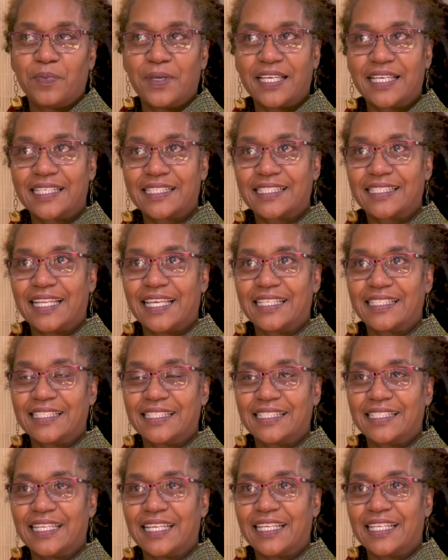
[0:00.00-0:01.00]
biggest
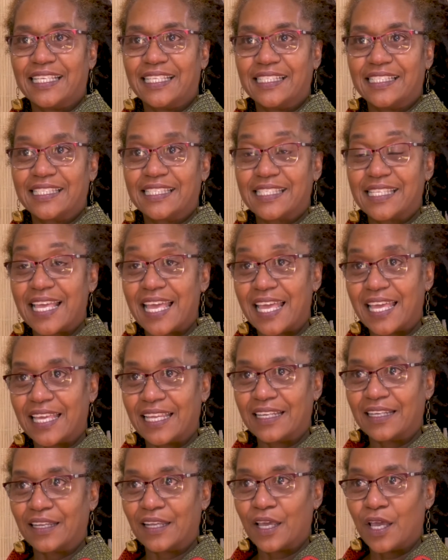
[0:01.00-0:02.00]
lesson that he
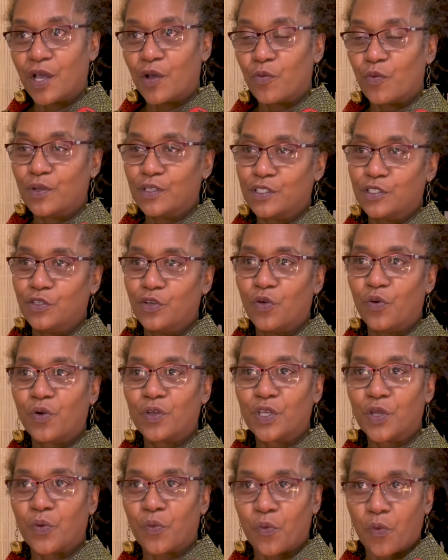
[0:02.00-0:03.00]
said was know
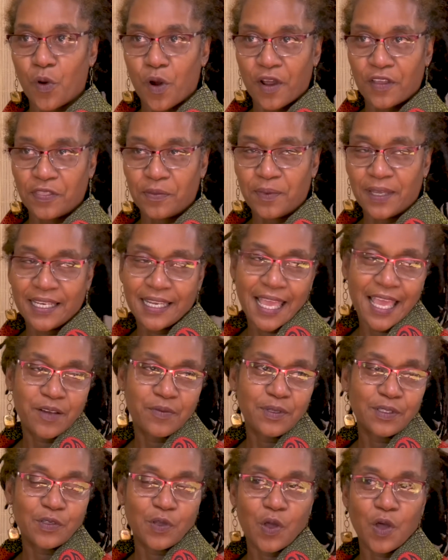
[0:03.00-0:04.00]
your worth. My dad
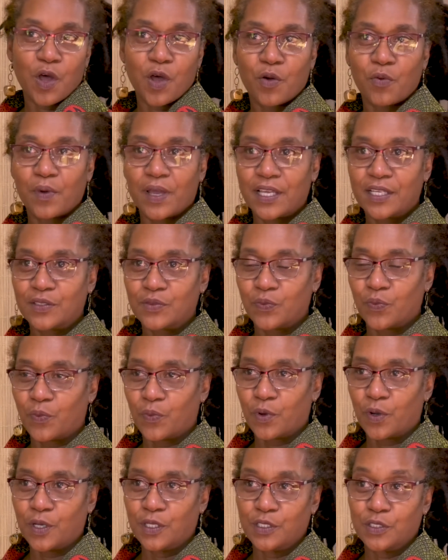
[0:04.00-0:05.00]
was always
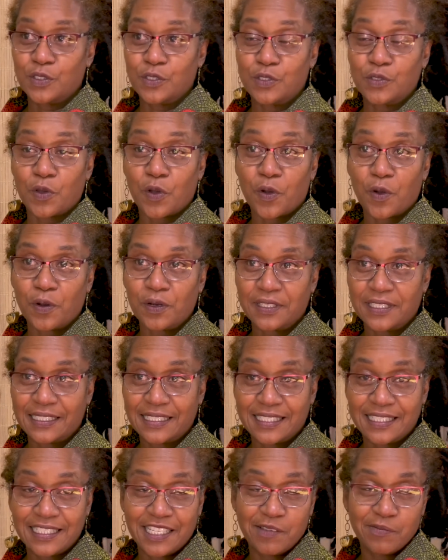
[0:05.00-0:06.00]
concerned, it
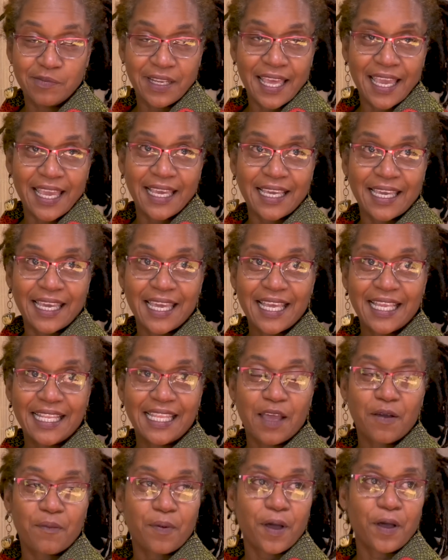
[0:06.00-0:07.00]
seemed like,
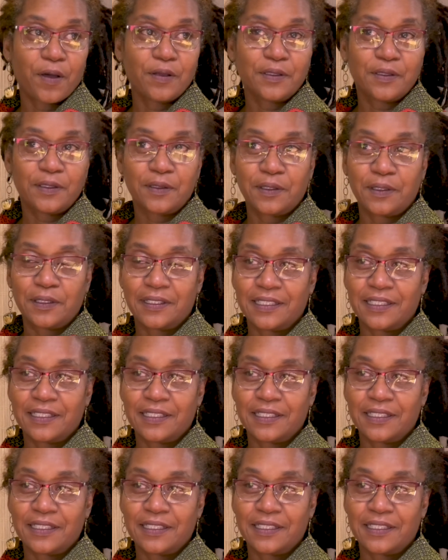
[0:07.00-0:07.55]
about